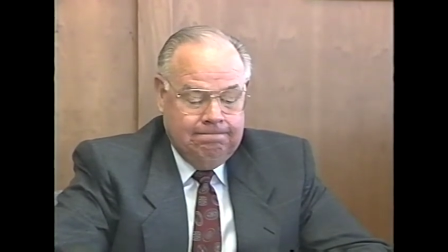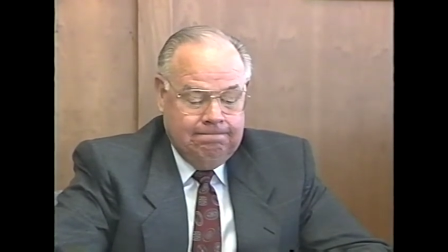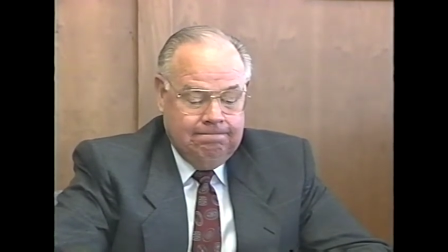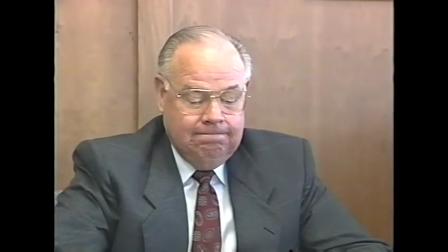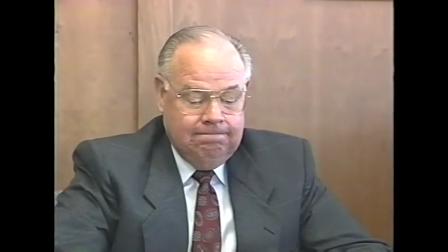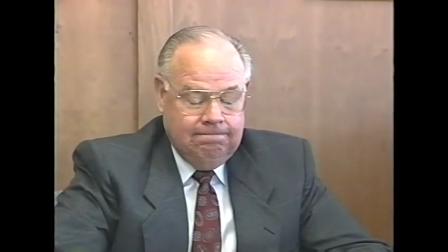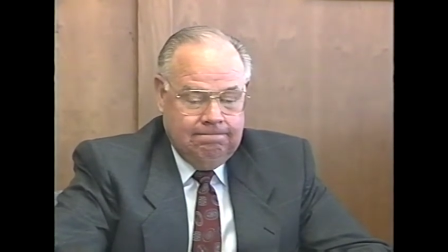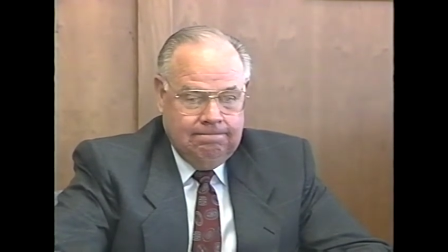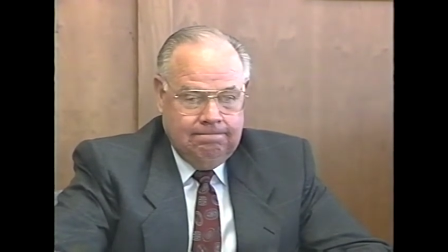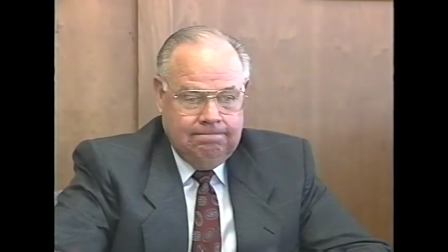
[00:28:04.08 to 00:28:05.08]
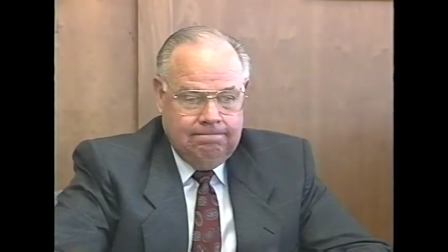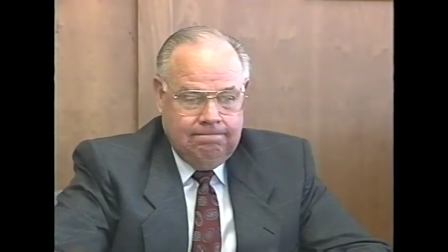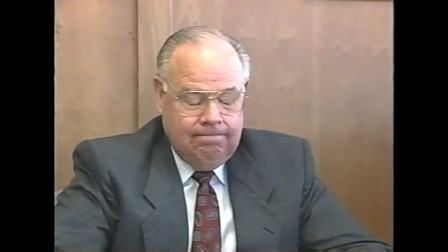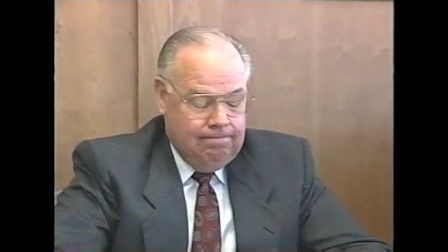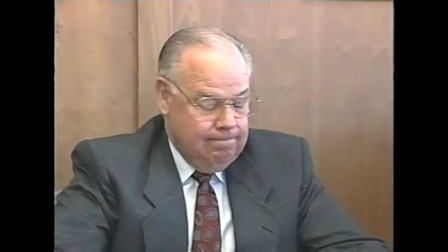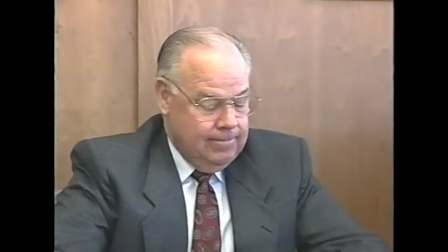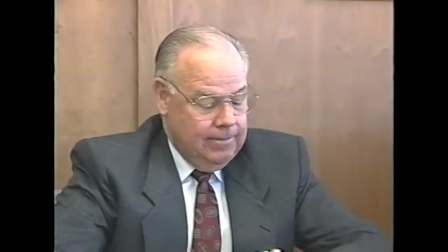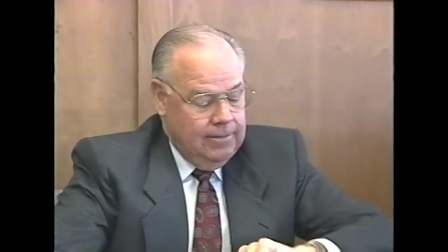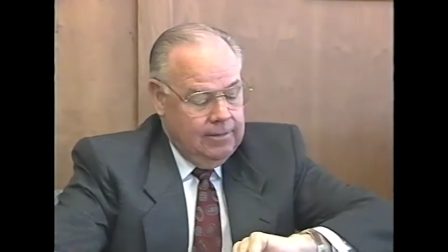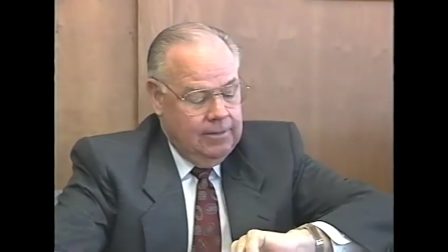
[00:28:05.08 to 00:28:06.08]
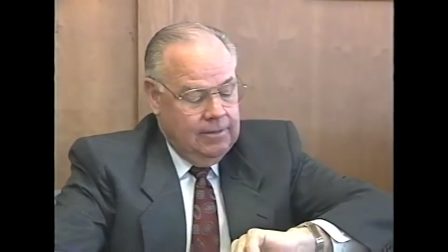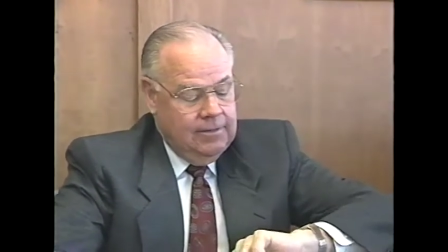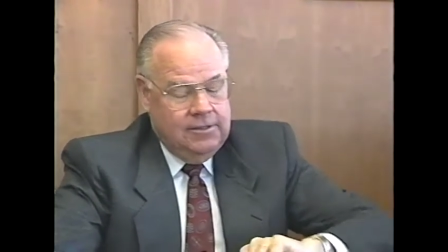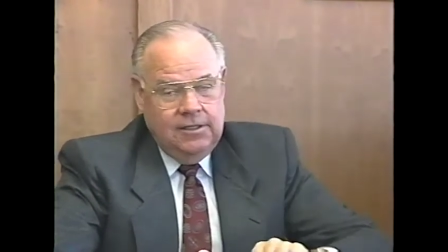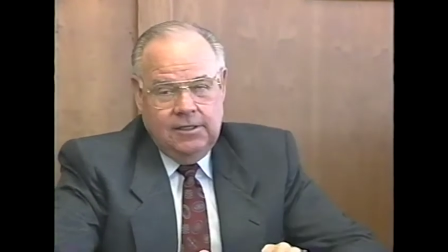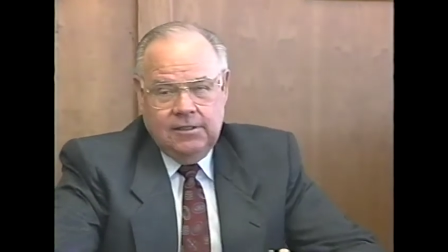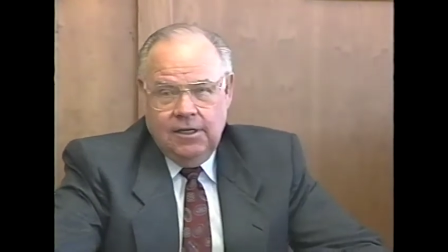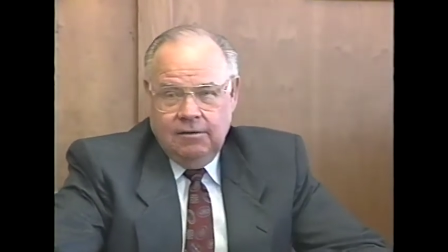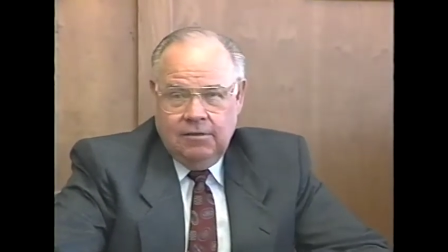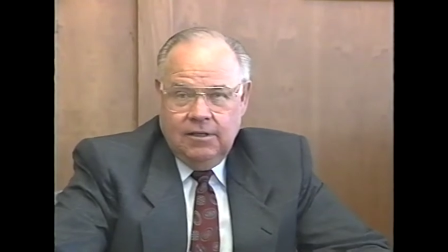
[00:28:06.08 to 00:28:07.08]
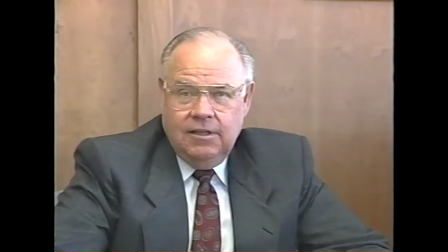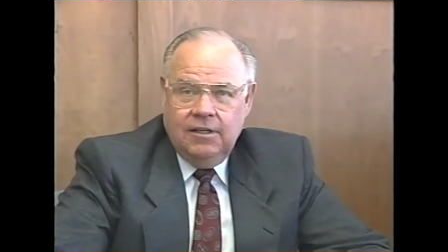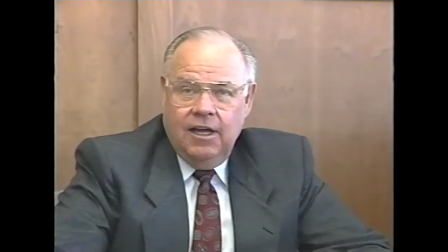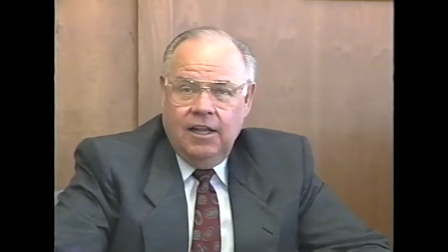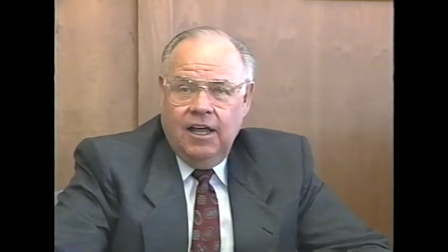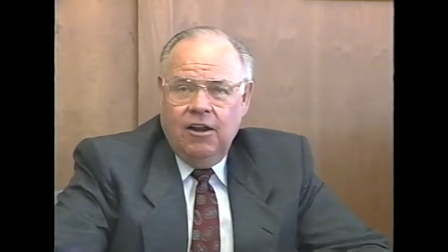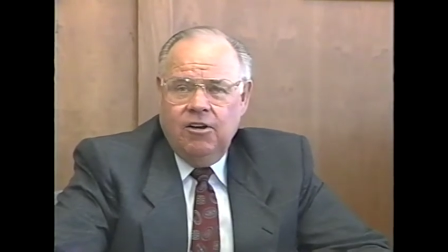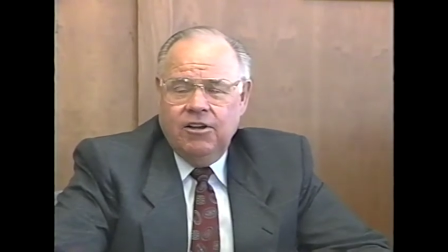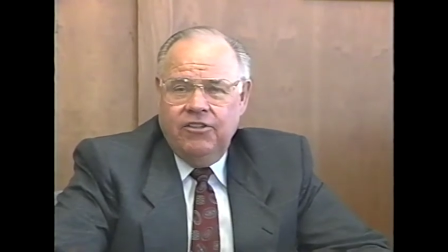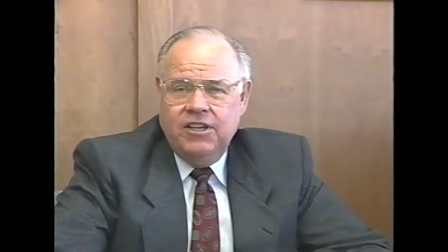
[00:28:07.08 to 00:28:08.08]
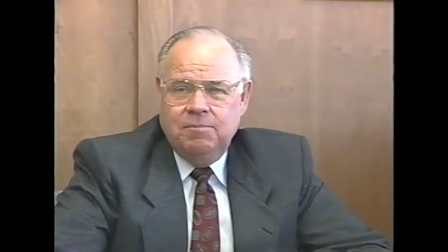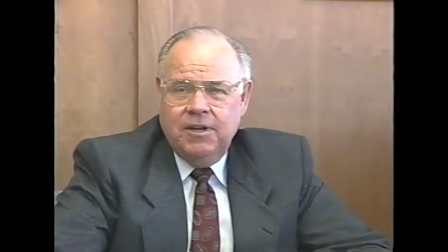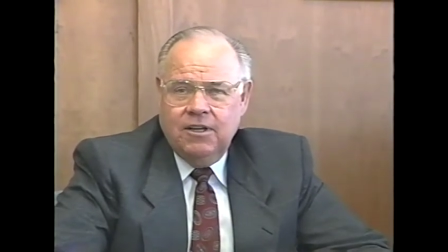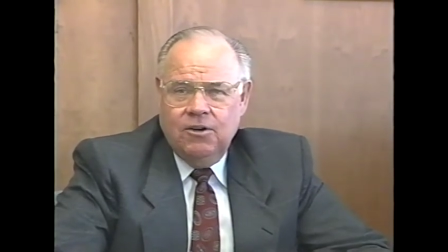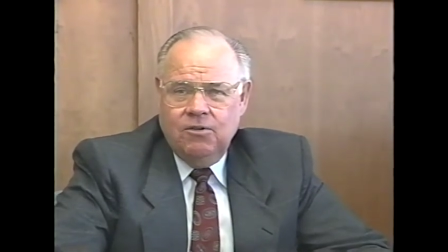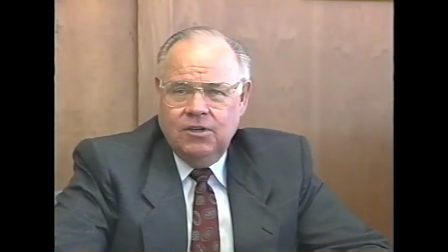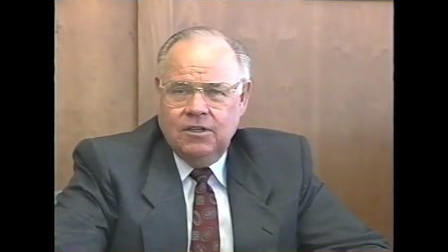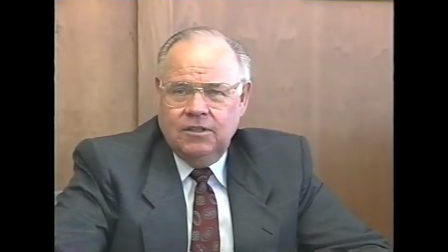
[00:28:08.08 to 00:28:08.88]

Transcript: Unless you have any other summary statements. How, how, long have these been going?